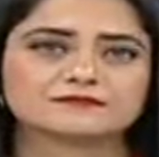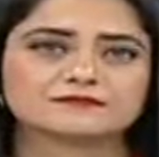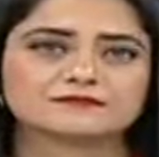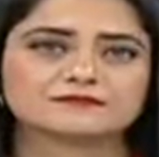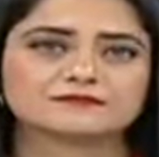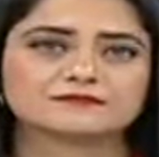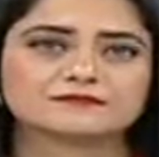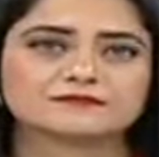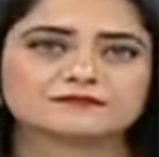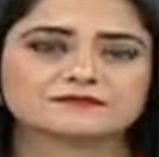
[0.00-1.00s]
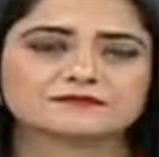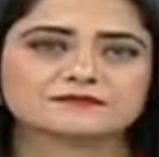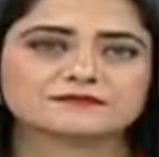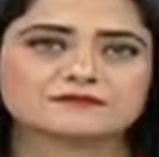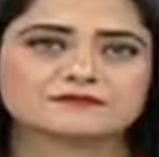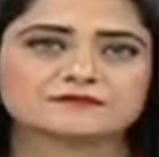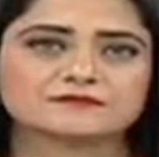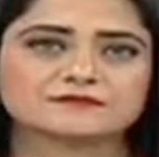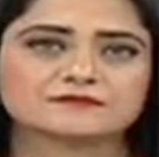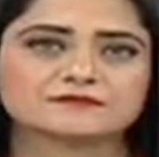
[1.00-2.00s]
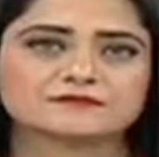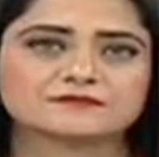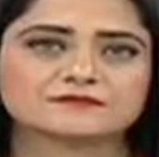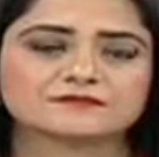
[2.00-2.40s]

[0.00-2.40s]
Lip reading: No words are spoken by the person on screen.